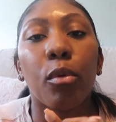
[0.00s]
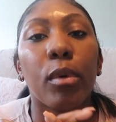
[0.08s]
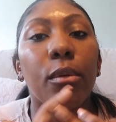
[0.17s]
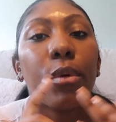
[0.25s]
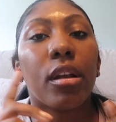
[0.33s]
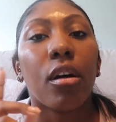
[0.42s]

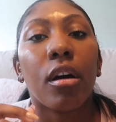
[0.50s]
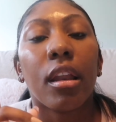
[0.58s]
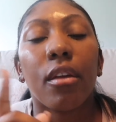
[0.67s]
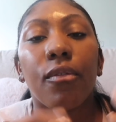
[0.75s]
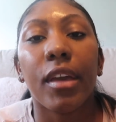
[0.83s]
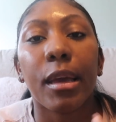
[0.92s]
We went on
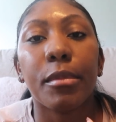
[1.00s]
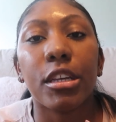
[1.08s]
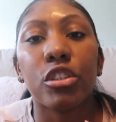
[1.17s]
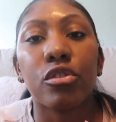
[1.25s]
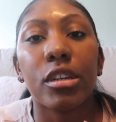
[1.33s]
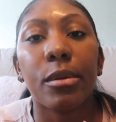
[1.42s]
a family
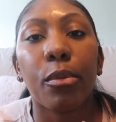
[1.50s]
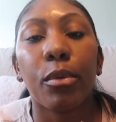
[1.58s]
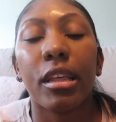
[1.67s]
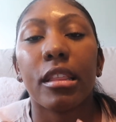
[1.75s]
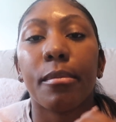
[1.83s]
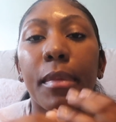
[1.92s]
trip
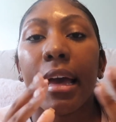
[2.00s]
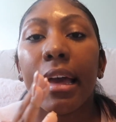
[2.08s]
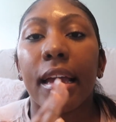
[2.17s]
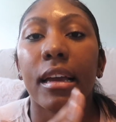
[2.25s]
with my